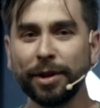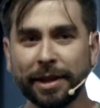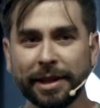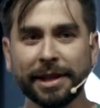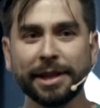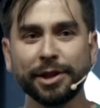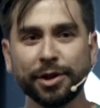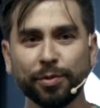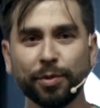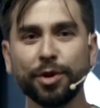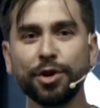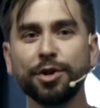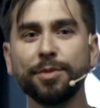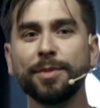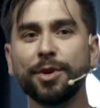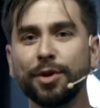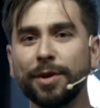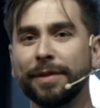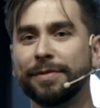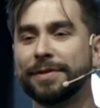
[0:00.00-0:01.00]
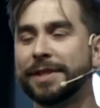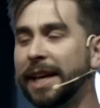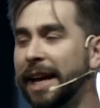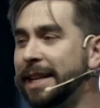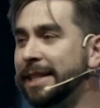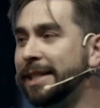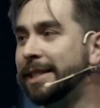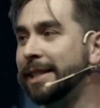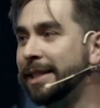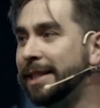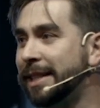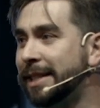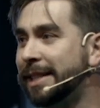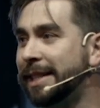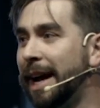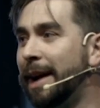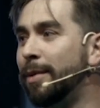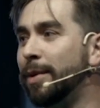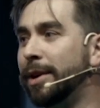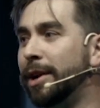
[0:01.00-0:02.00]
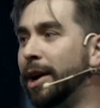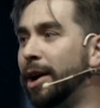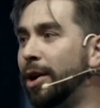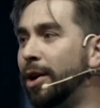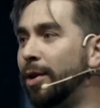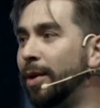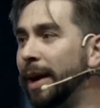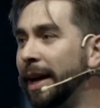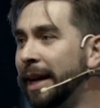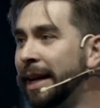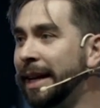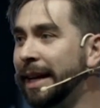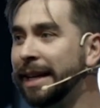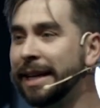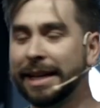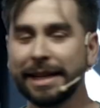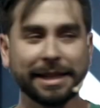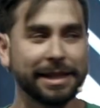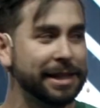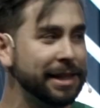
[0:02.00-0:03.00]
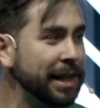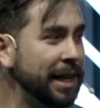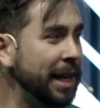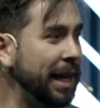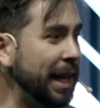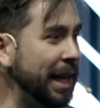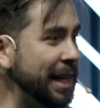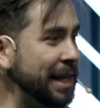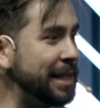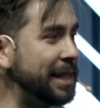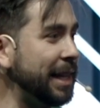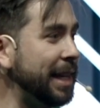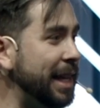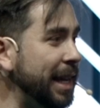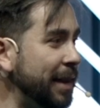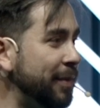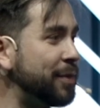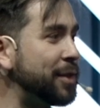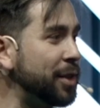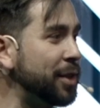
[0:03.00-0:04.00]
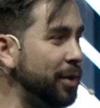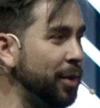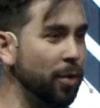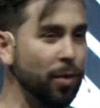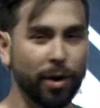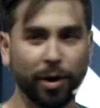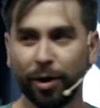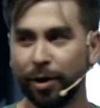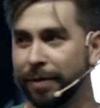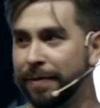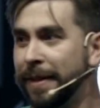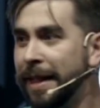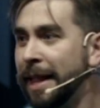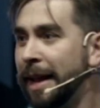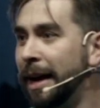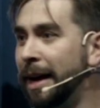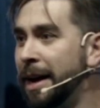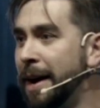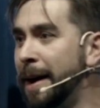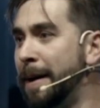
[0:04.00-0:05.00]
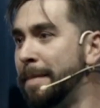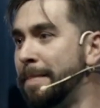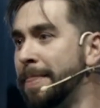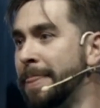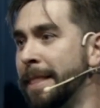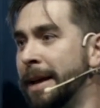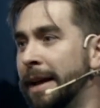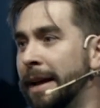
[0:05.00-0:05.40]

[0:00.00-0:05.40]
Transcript: in this room who have tasted the sourdough. It is a gift to the world. Now,